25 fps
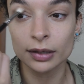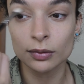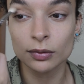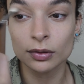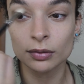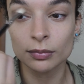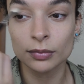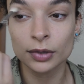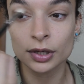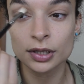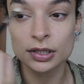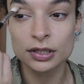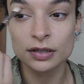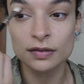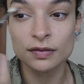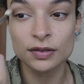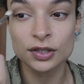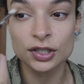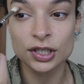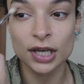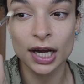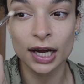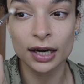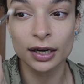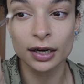want most of the
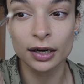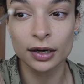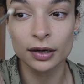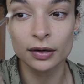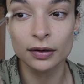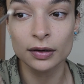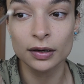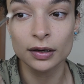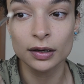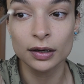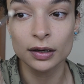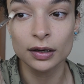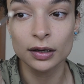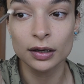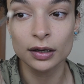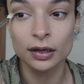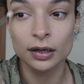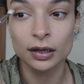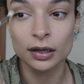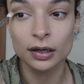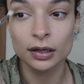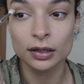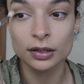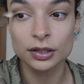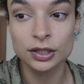shadow
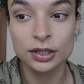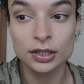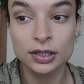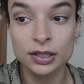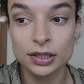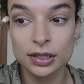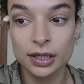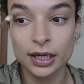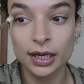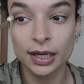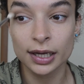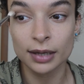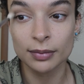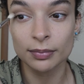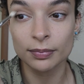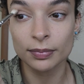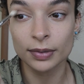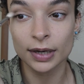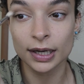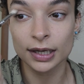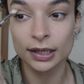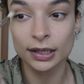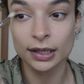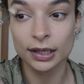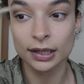and just keep
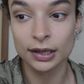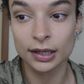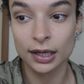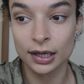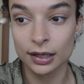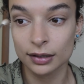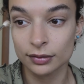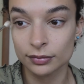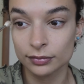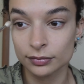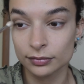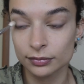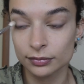blending that.